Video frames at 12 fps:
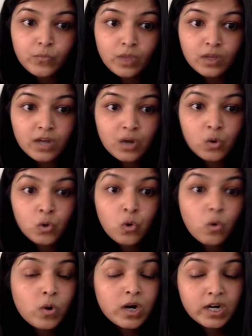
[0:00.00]
Now,
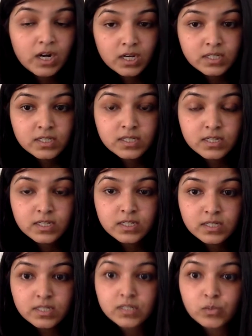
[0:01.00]
covert
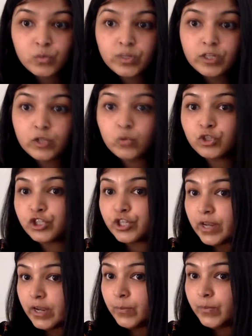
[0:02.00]
narcissists will use
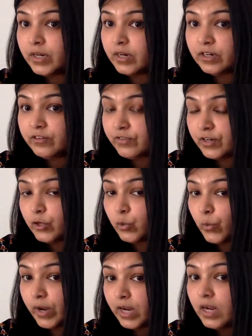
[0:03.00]
shame in a different
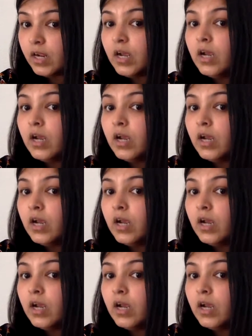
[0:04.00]
way.